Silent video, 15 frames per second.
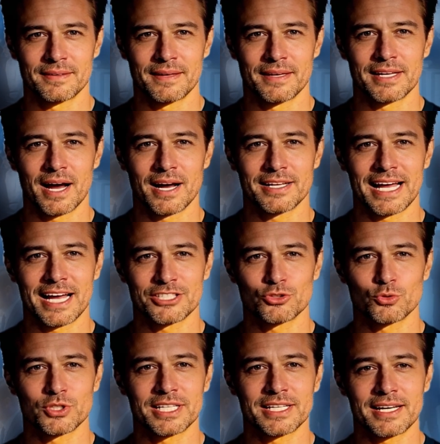Not next
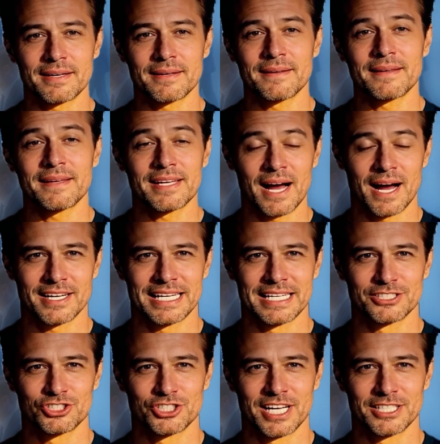week. Not
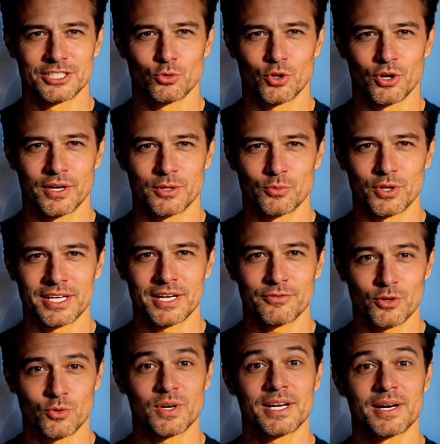in January when
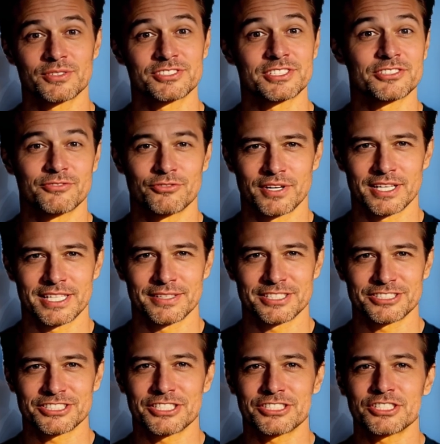everyone else is flooding the
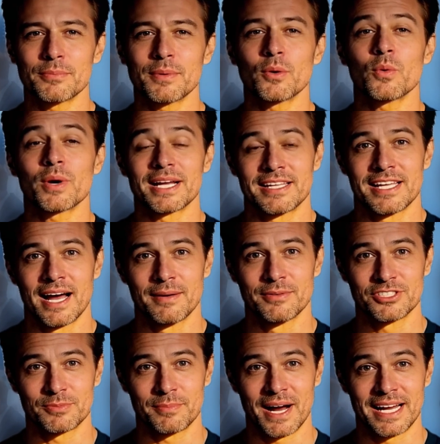system and wait times
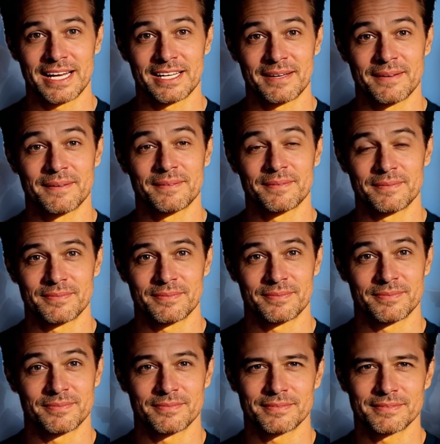spike.
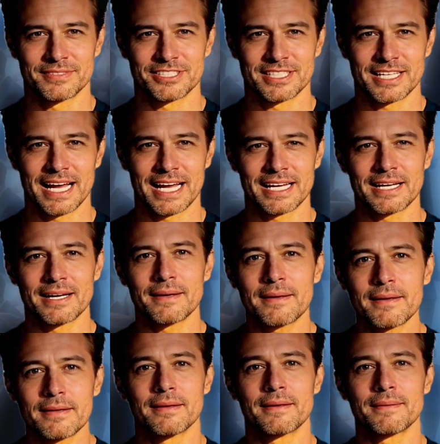Today.
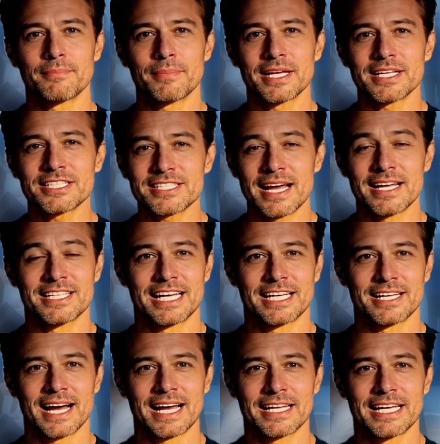Because that
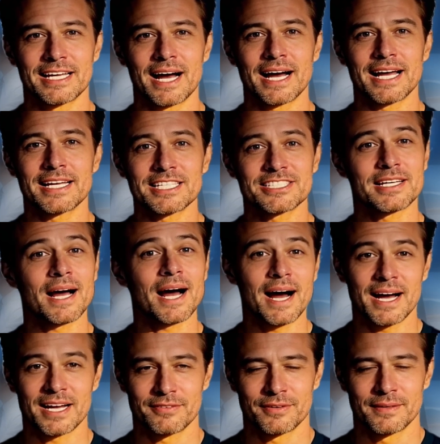1099 is
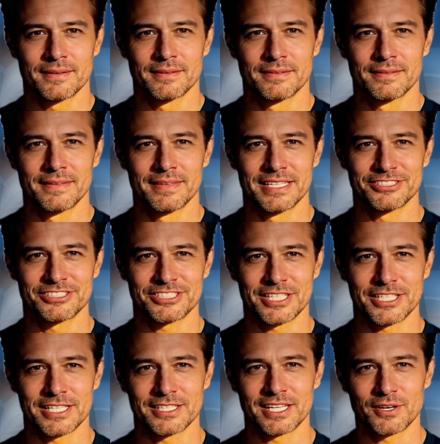live. It's
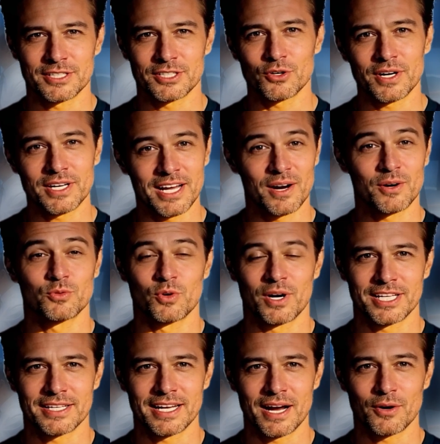sitting there in your account
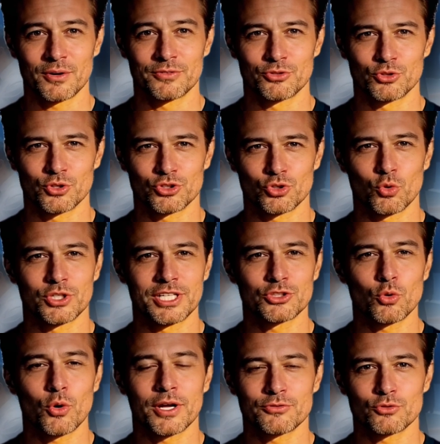right now if you're a
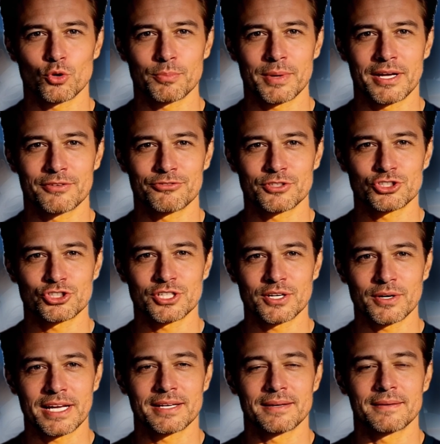2024
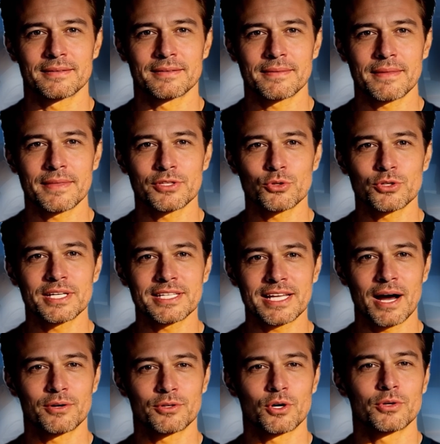beneficiary. You can
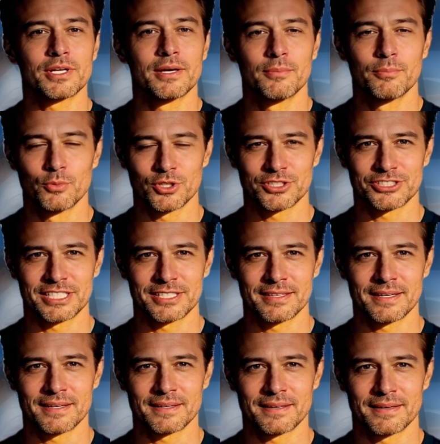download it, print it,
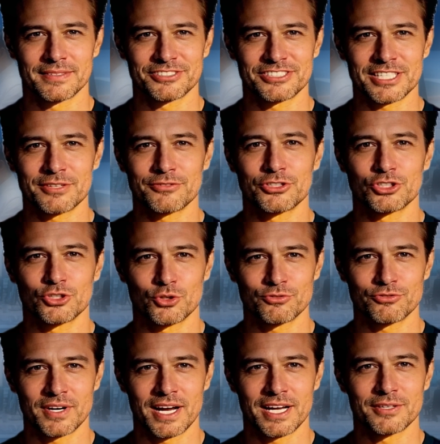save it to your
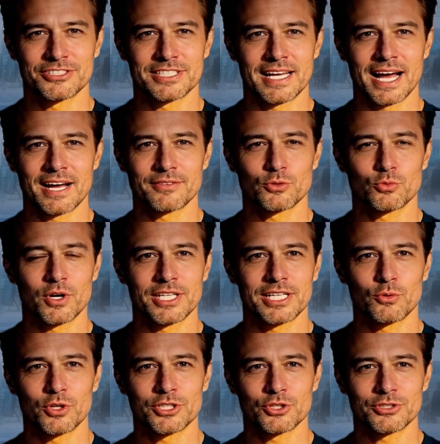files and have it ready
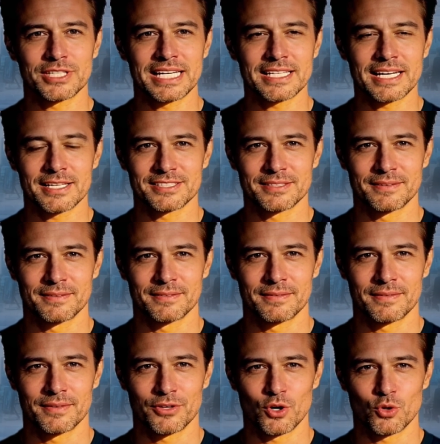when you need it.
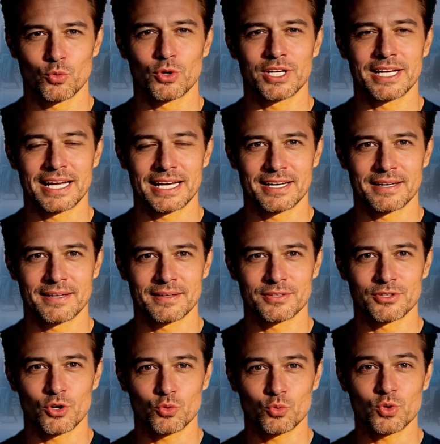No waiting,
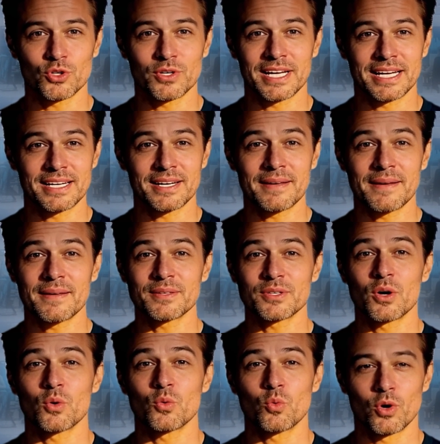no worrying,
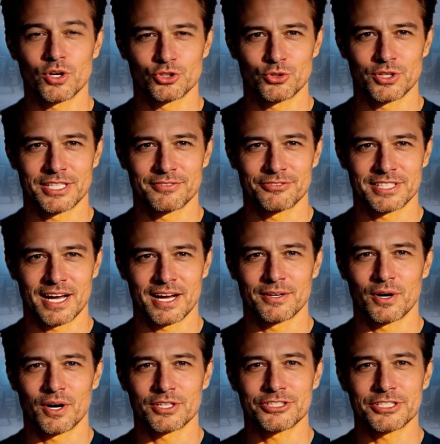no wondering if it got
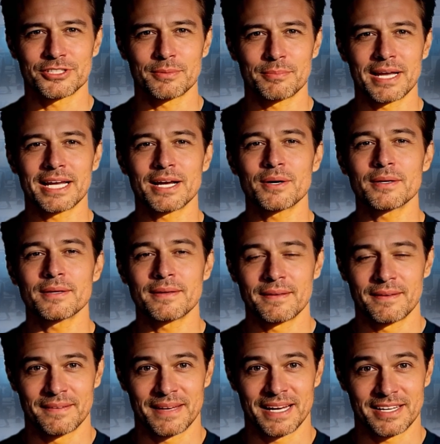lost in the mail.
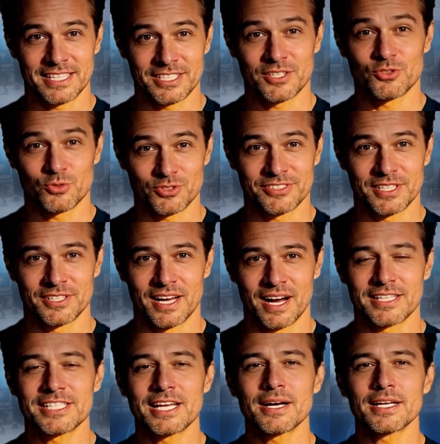And here's what they're
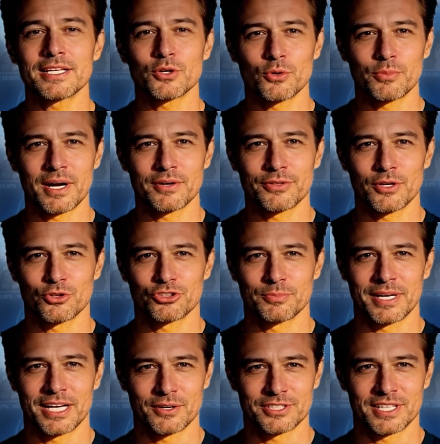not telling you about those
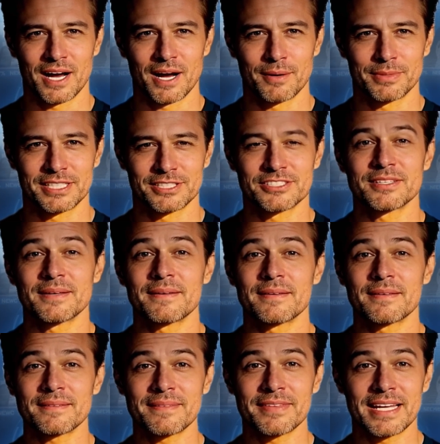mailed copies.
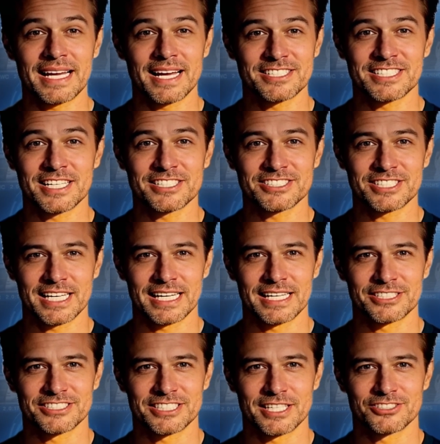The
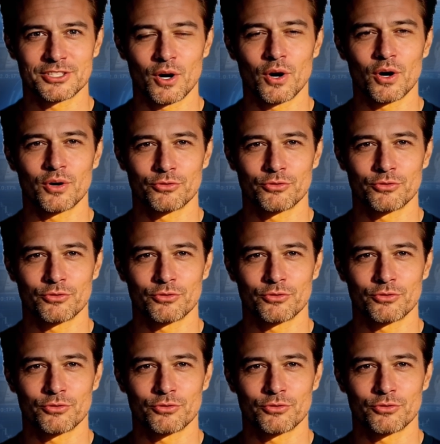SSA says all